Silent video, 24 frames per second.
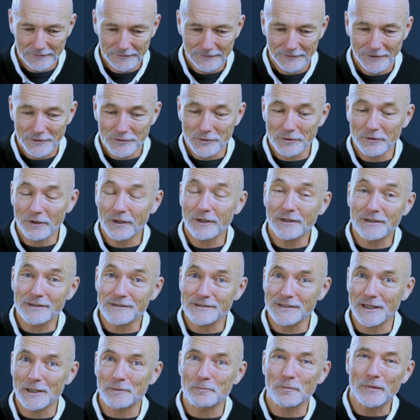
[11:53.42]
So like I
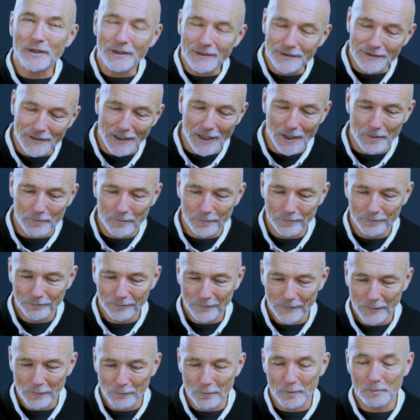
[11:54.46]
said, me and Deb,
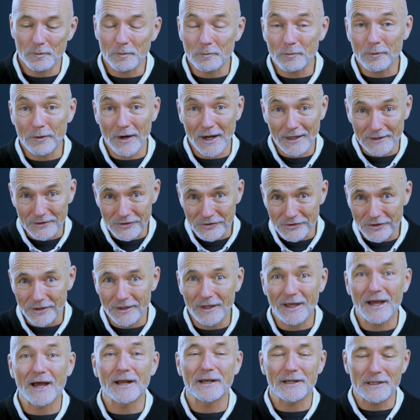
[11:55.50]
we've been
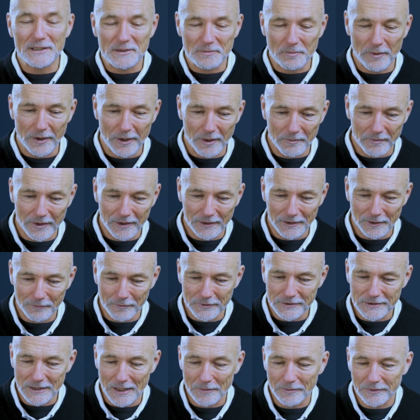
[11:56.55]
practicing and experimenting
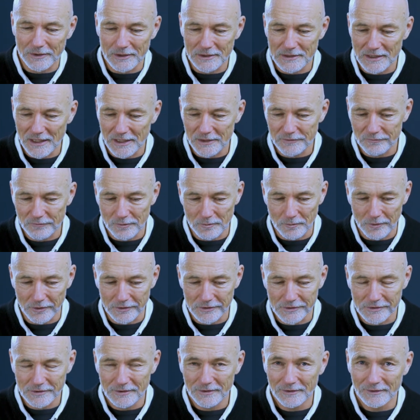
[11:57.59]
with Sabbath these last few
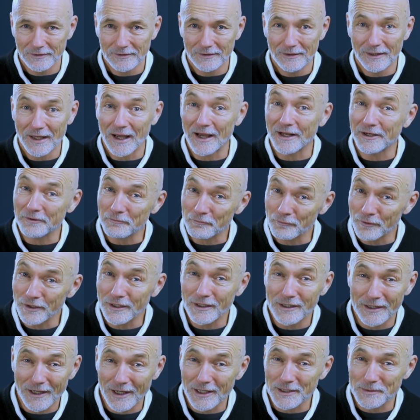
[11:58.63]
months, and it
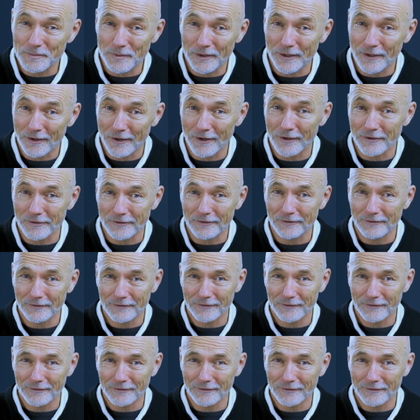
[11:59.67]
really has been harder